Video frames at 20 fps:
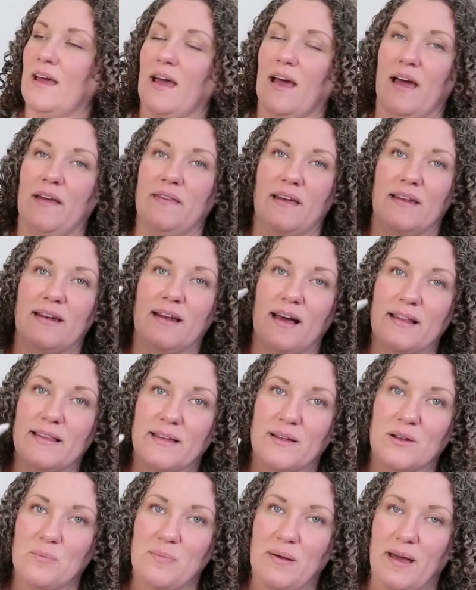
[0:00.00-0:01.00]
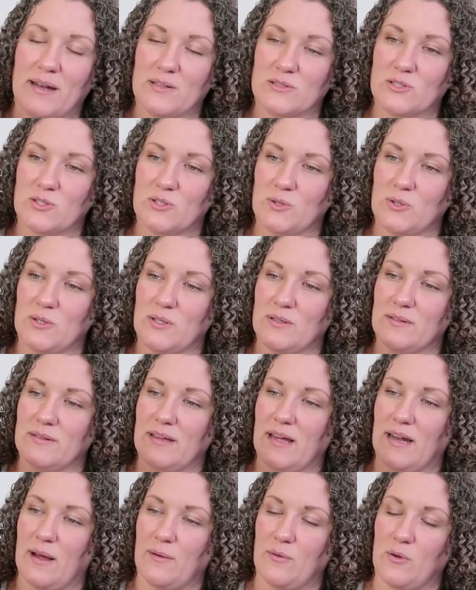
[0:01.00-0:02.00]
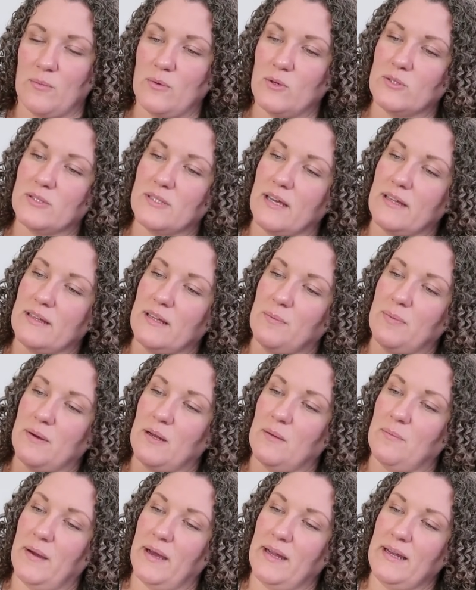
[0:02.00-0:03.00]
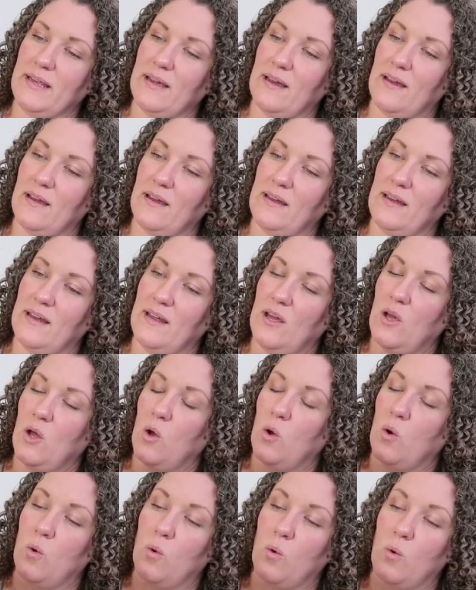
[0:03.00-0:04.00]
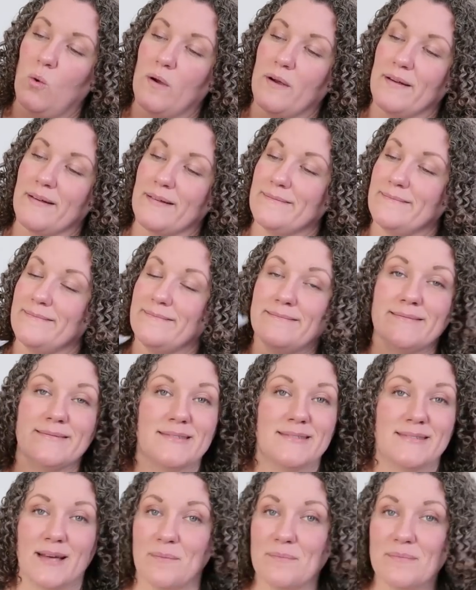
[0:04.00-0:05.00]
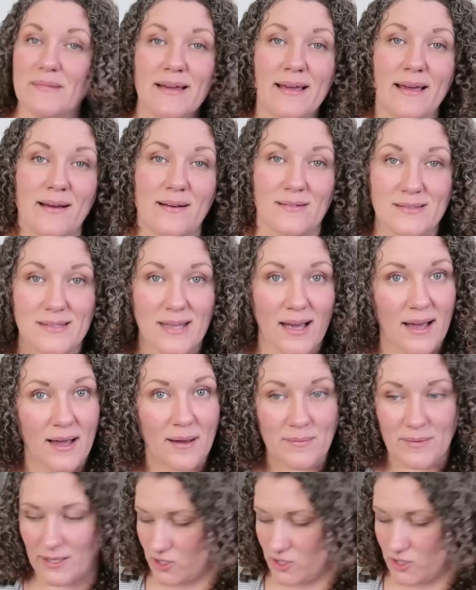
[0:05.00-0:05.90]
and then a little pedestal that I will most likely put a bunny on or something else. I'm